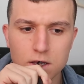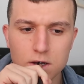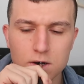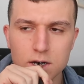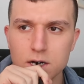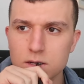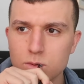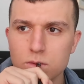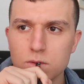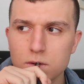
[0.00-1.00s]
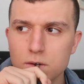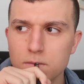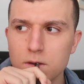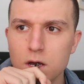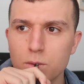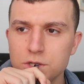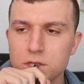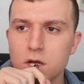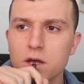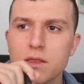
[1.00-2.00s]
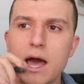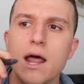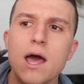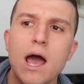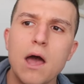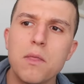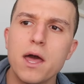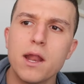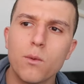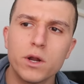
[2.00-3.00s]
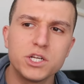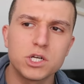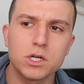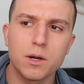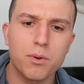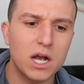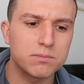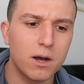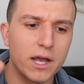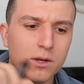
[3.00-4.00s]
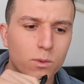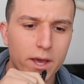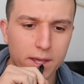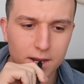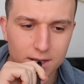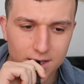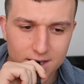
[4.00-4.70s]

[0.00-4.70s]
Okay. Good. Would you look at that? And then, what is your approximate height and weight?